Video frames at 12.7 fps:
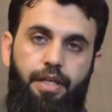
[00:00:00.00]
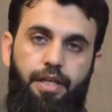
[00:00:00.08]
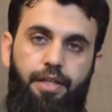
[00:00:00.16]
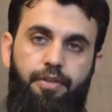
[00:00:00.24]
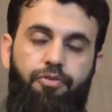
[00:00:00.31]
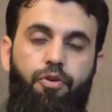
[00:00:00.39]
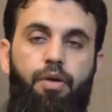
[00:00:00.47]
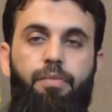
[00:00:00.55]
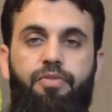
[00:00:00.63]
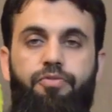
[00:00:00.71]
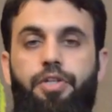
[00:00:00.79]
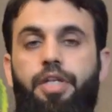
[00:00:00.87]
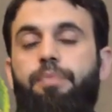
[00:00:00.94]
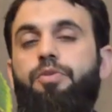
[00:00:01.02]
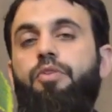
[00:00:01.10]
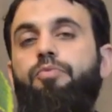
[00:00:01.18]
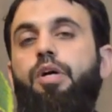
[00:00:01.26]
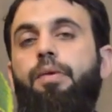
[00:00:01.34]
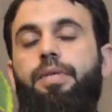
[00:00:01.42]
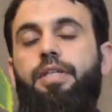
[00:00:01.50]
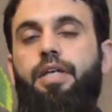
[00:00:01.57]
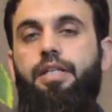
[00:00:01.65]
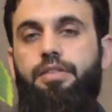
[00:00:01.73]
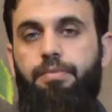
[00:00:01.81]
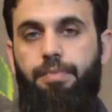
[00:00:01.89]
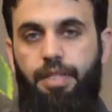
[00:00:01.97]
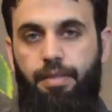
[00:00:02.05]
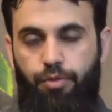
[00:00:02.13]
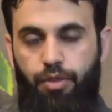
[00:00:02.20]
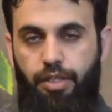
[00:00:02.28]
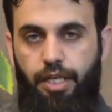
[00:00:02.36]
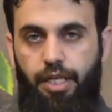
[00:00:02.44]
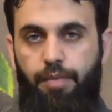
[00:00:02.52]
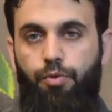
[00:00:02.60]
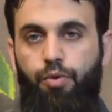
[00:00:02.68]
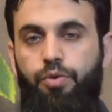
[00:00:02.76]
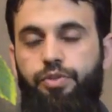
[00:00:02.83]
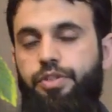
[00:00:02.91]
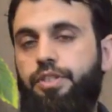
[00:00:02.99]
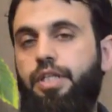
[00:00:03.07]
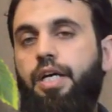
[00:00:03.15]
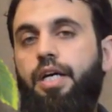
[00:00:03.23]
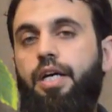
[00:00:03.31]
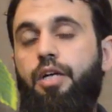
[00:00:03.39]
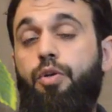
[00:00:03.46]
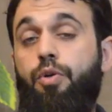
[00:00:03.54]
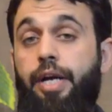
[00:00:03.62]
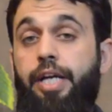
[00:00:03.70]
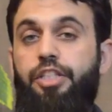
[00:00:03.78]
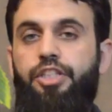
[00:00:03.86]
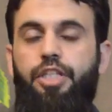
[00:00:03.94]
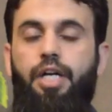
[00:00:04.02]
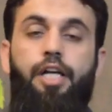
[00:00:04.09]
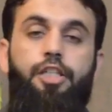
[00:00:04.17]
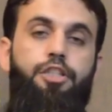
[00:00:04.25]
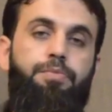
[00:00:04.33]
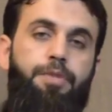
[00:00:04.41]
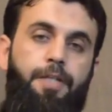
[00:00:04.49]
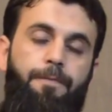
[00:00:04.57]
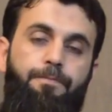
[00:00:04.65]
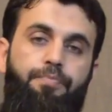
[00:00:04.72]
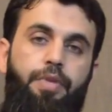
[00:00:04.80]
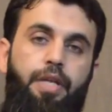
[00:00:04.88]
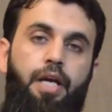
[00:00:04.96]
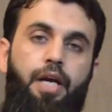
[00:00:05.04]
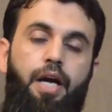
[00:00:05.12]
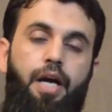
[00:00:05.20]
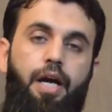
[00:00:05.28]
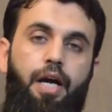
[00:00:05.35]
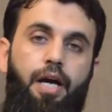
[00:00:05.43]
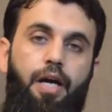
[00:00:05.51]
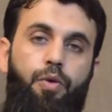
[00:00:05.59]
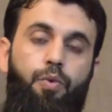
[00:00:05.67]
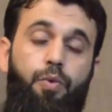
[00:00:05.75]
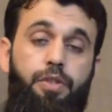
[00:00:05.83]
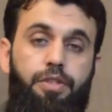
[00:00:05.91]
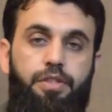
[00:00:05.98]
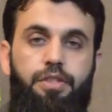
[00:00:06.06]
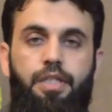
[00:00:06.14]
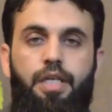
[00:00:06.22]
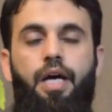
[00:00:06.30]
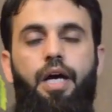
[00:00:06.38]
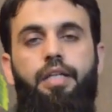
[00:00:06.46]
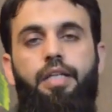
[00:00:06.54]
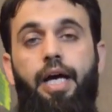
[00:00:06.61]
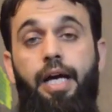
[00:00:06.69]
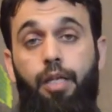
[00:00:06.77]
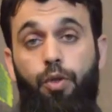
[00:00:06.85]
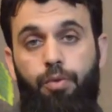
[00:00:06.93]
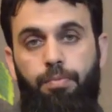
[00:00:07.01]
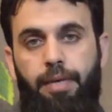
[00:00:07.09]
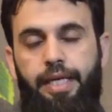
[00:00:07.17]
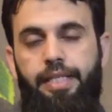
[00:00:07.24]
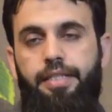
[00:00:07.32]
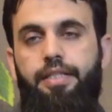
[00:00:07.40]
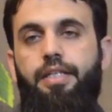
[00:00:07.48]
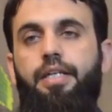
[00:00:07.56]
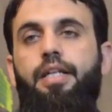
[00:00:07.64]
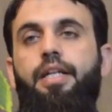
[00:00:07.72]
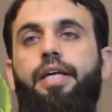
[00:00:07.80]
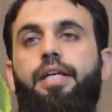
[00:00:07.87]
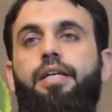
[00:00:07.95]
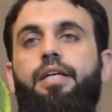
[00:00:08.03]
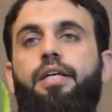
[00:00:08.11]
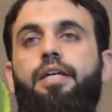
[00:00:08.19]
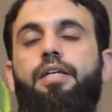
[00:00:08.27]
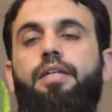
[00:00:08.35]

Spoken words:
in the form of dreams of Muhammad Qasim bin Abdul Karim, who is a Qurayshi Hashmi, who was the Ahlul Bayt, like